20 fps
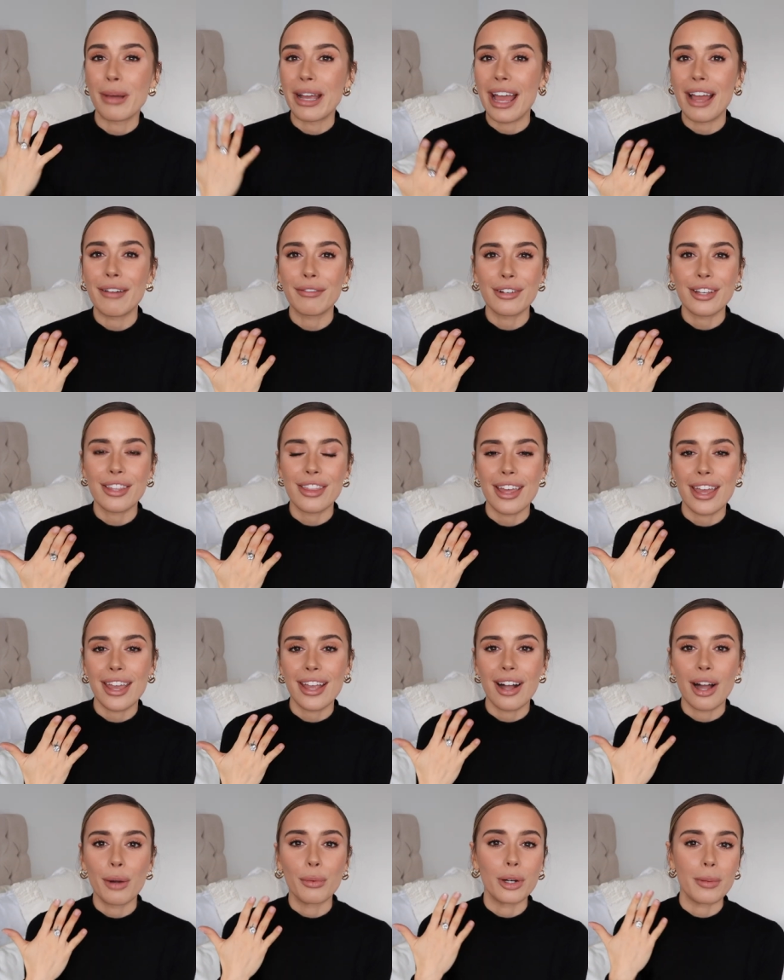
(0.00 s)
my
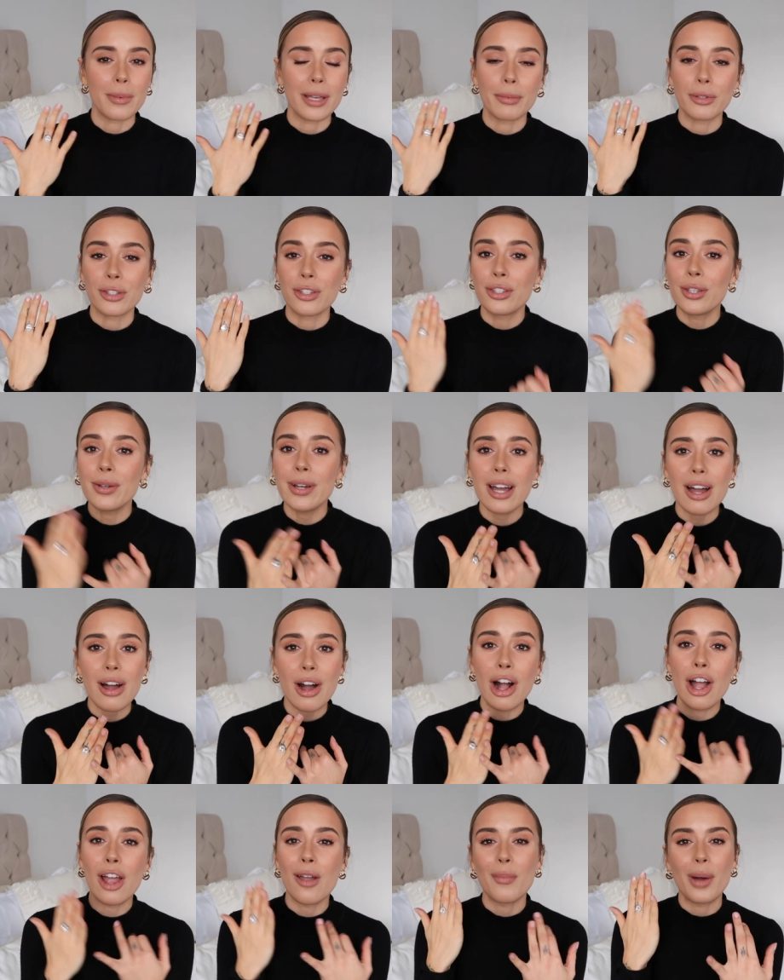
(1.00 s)
everything, I wanna be able to do it at
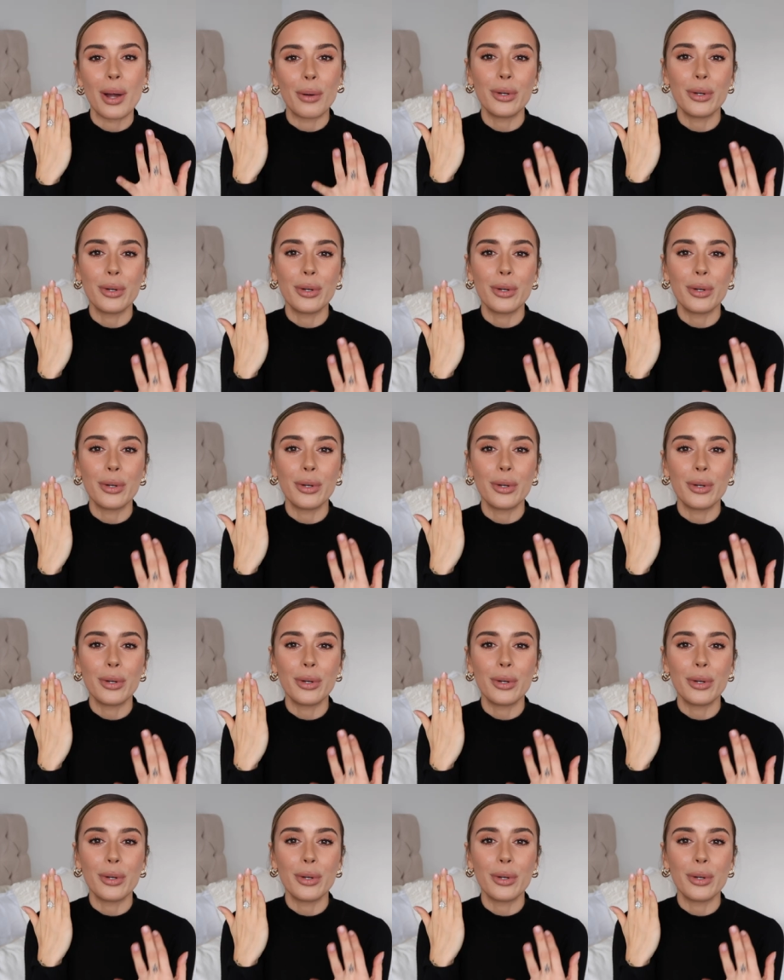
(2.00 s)
home.